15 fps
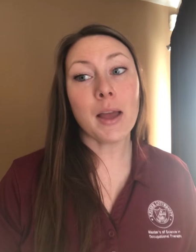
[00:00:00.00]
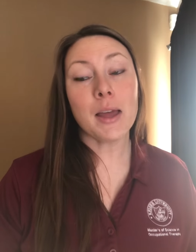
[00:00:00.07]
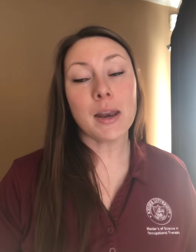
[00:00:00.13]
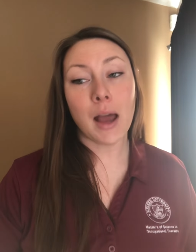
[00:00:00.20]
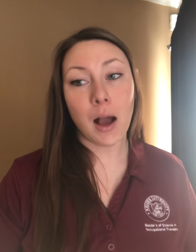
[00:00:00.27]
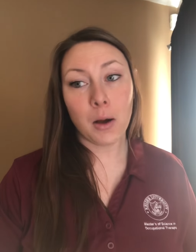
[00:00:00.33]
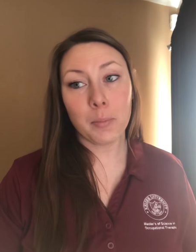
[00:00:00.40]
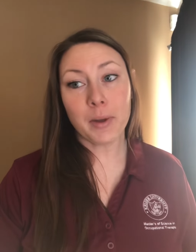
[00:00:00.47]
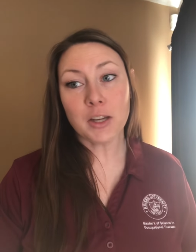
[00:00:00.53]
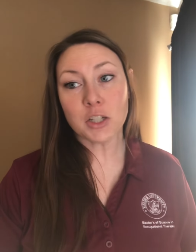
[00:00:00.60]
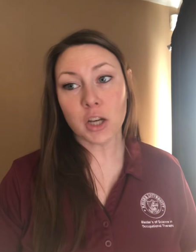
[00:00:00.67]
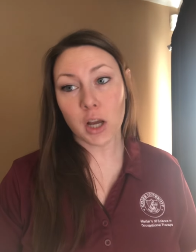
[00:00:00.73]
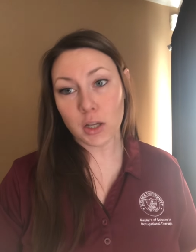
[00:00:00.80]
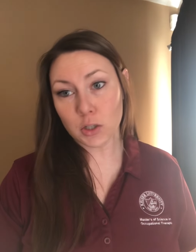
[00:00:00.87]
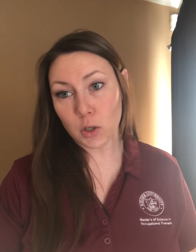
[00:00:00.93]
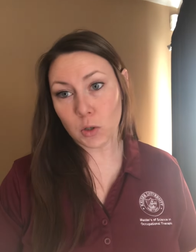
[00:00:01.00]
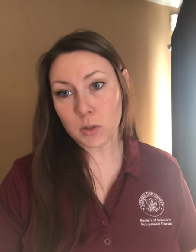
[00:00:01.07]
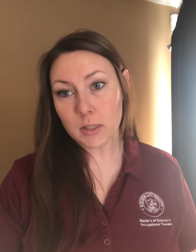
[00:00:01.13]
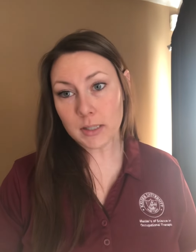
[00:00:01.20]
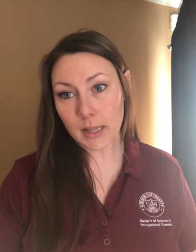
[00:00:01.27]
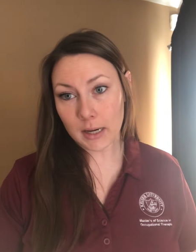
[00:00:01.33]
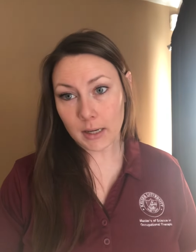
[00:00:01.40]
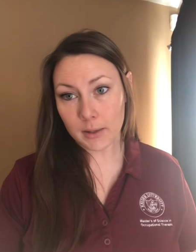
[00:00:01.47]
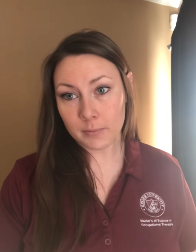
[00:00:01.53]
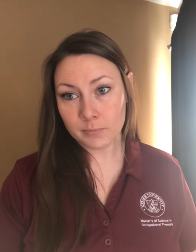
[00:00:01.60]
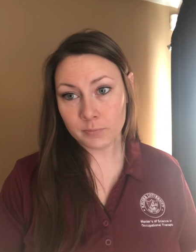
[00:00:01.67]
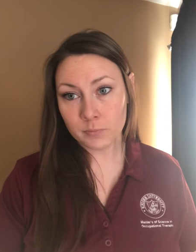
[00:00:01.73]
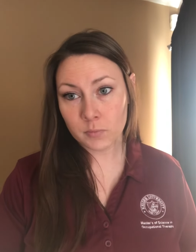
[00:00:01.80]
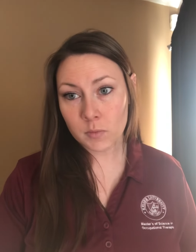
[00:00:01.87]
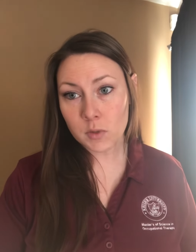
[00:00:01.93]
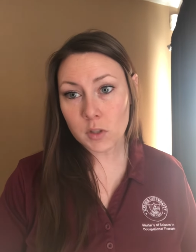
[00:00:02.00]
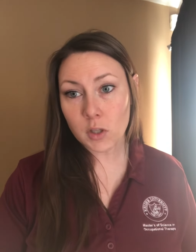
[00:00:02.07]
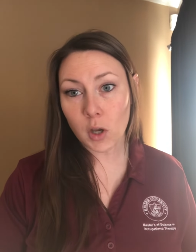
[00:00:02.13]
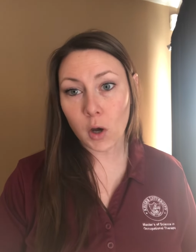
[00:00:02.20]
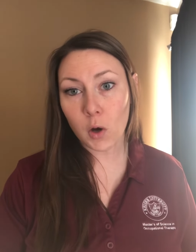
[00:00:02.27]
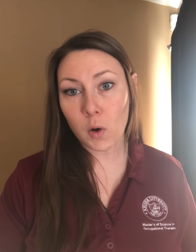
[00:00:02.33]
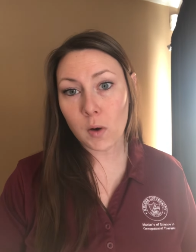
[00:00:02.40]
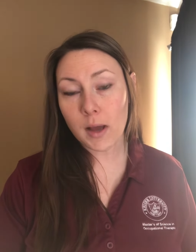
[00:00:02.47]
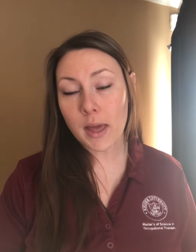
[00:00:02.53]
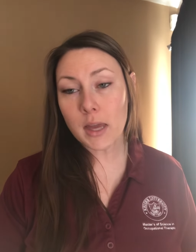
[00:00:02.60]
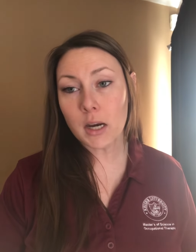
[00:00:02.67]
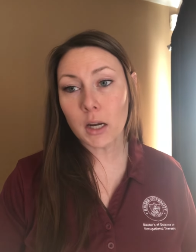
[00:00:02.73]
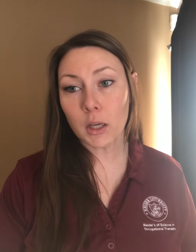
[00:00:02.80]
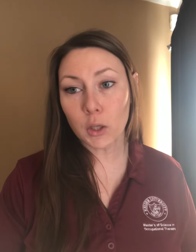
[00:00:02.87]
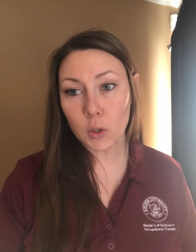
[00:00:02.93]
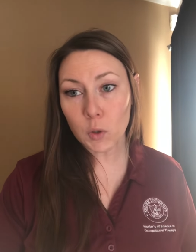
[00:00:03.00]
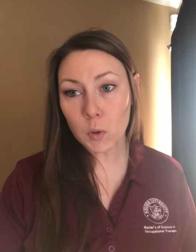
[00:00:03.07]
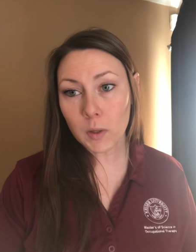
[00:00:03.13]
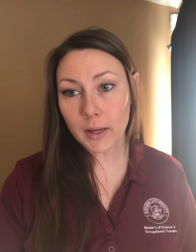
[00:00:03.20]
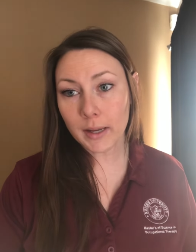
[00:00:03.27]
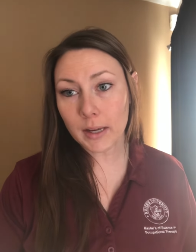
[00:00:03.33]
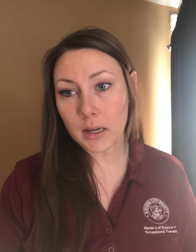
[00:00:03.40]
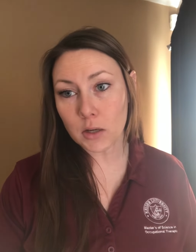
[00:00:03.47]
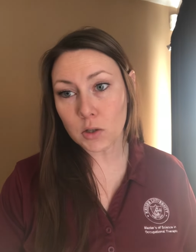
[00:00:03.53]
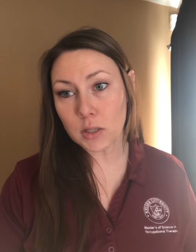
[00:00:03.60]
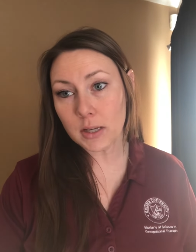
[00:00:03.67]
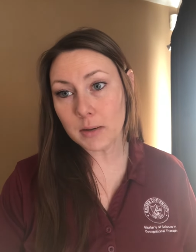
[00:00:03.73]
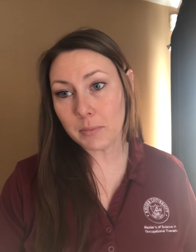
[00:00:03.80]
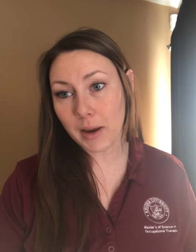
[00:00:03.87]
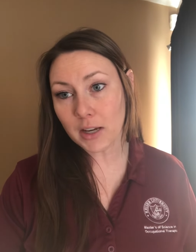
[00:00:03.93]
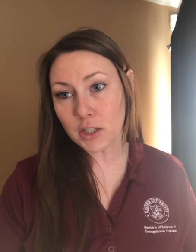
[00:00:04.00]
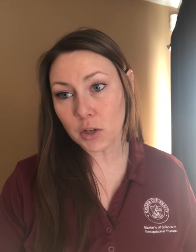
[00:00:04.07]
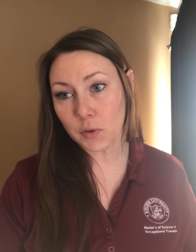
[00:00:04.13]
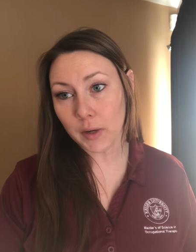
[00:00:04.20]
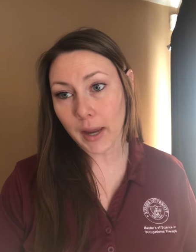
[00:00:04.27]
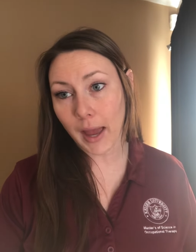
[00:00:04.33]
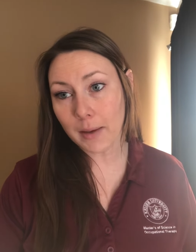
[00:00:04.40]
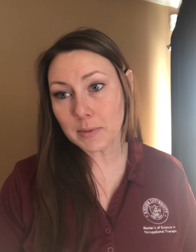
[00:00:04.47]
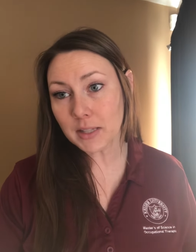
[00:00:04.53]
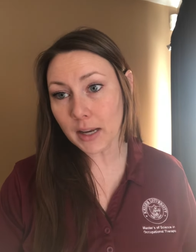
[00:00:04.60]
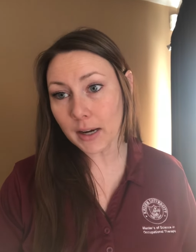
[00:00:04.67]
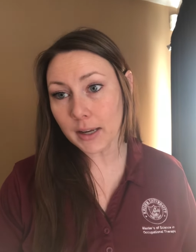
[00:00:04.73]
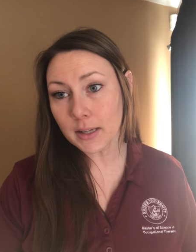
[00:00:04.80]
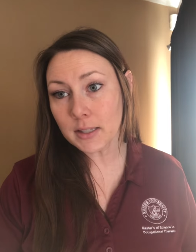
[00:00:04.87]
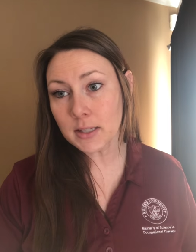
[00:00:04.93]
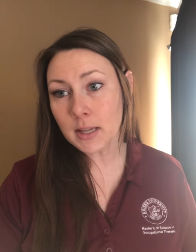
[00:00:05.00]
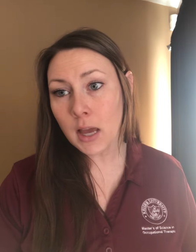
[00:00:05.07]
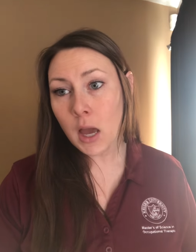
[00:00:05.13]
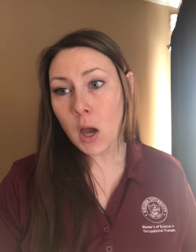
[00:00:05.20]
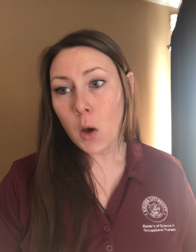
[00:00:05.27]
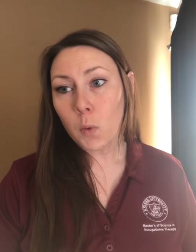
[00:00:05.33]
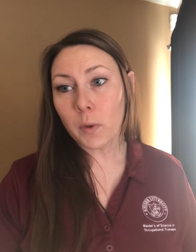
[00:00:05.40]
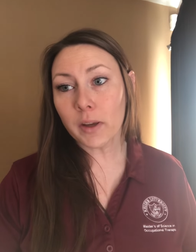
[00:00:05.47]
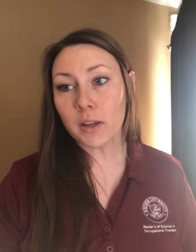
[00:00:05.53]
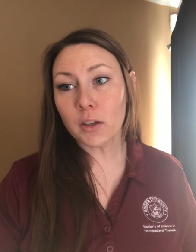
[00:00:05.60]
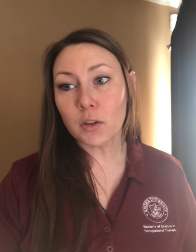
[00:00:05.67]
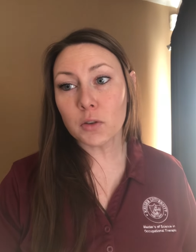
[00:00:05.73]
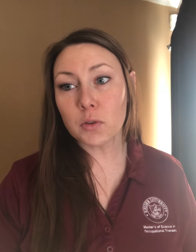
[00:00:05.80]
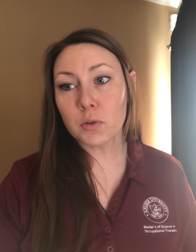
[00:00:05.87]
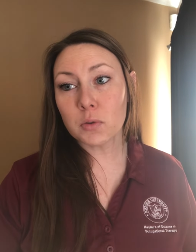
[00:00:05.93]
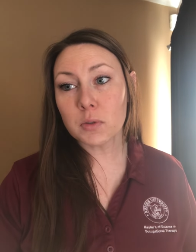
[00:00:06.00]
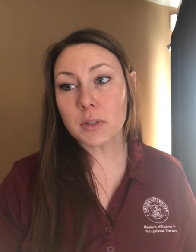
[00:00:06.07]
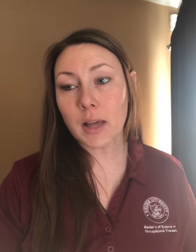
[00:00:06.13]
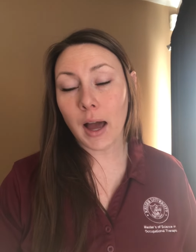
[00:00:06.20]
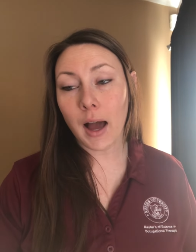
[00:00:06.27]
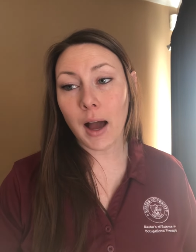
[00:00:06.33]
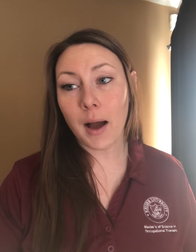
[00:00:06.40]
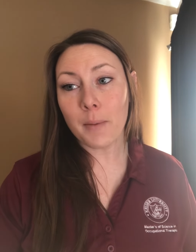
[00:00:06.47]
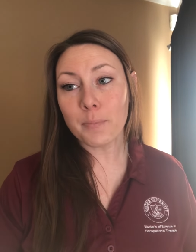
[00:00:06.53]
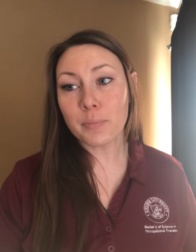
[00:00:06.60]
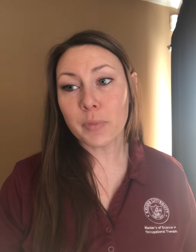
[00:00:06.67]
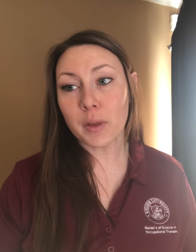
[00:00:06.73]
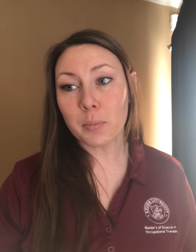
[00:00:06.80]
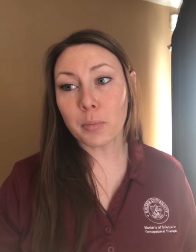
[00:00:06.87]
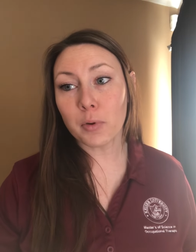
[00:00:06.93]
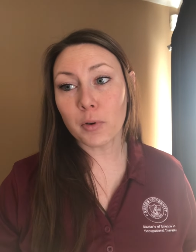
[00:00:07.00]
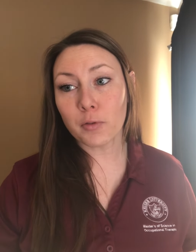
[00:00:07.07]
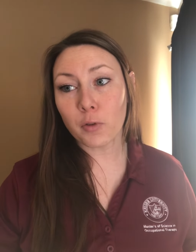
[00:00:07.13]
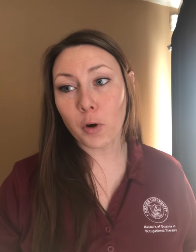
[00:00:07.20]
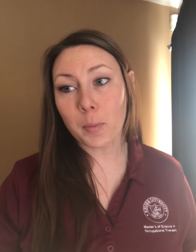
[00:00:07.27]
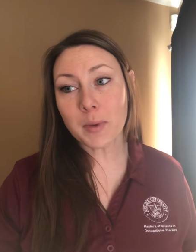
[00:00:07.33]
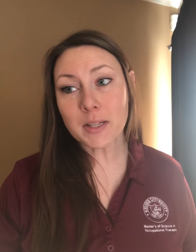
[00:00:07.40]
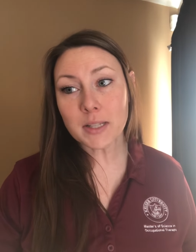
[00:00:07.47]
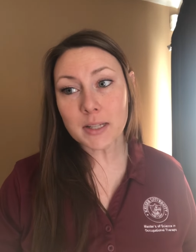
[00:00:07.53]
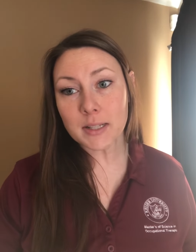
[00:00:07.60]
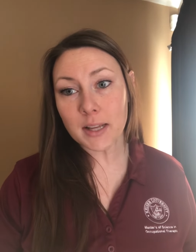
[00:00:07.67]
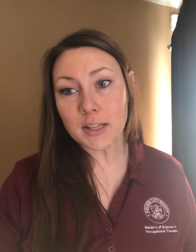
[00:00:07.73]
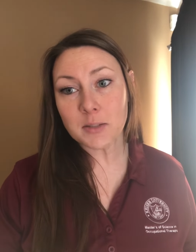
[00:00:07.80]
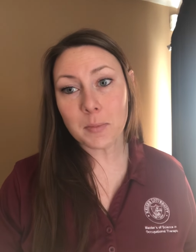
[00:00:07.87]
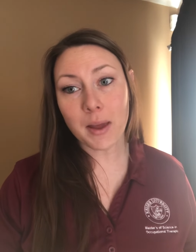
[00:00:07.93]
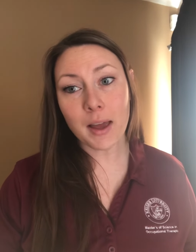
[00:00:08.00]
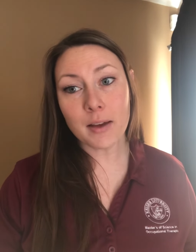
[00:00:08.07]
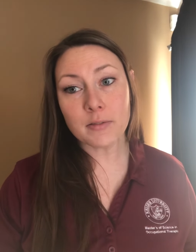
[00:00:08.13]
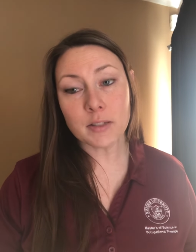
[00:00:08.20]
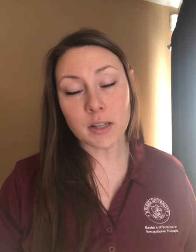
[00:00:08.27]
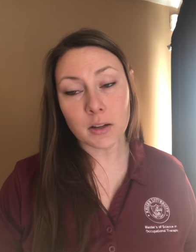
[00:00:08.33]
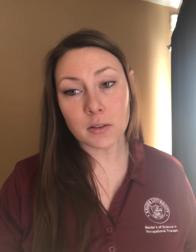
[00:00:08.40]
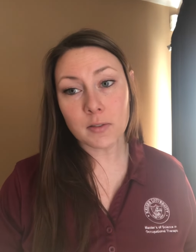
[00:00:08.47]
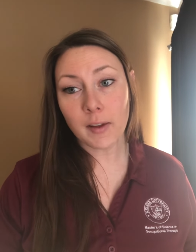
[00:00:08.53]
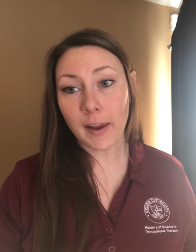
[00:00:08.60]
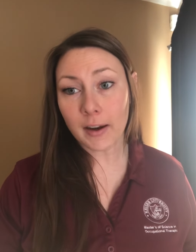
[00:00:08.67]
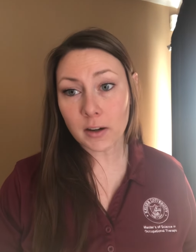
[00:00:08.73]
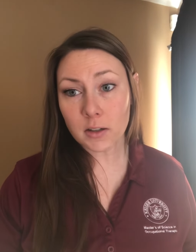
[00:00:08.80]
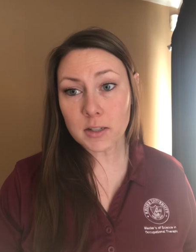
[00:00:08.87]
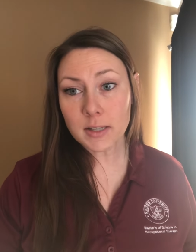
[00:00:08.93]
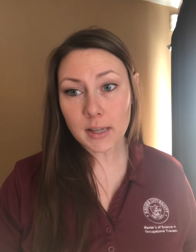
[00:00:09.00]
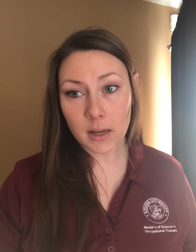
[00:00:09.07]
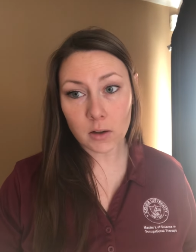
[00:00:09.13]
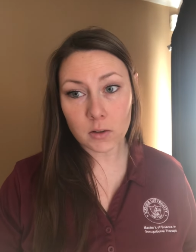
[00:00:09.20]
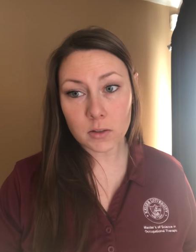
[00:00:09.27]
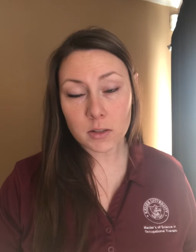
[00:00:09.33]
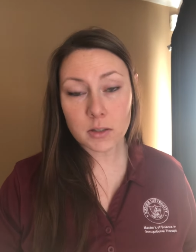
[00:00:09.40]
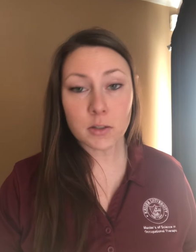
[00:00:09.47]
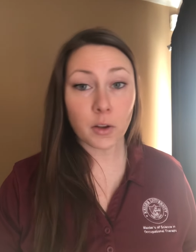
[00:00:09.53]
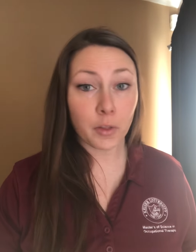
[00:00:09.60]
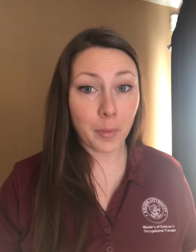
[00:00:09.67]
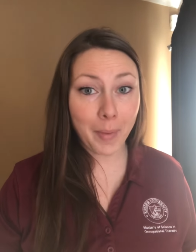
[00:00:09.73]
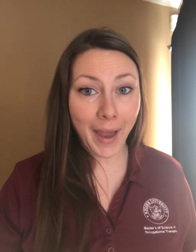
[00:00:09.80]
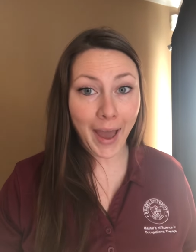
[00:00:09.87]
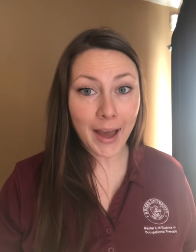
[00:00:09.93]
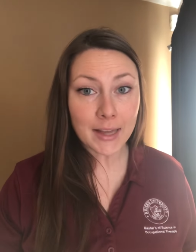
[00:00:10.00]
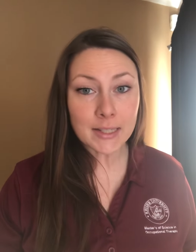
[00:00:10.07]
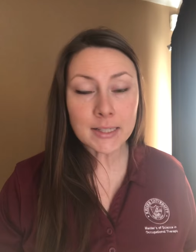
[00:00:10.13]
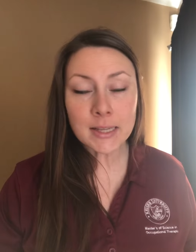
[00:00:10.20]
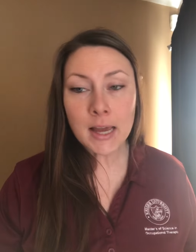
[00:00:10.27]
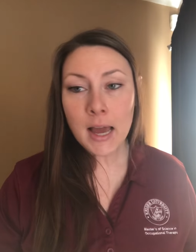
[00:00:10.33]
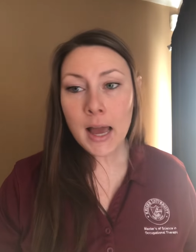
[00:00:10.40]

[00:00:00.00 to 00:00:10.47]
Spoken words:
and outpatient adult setting? So in acute and inpatient rehab settings, we could use the performance assessment of self-care skills, so the PASS.